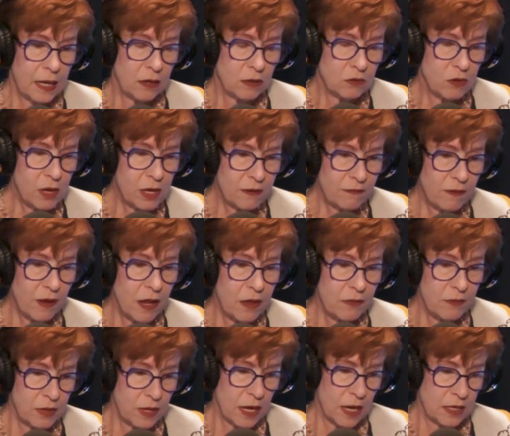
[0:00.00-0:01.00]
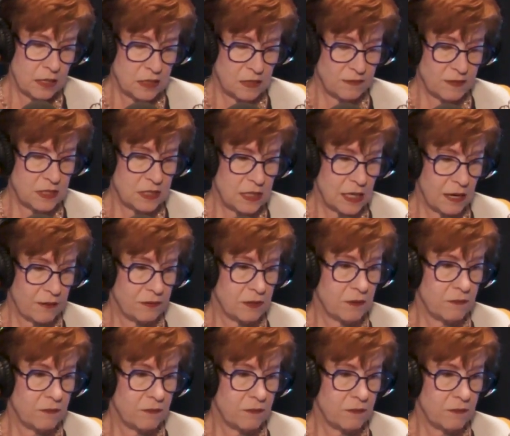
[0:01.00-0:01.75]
a lot of other kinds of staff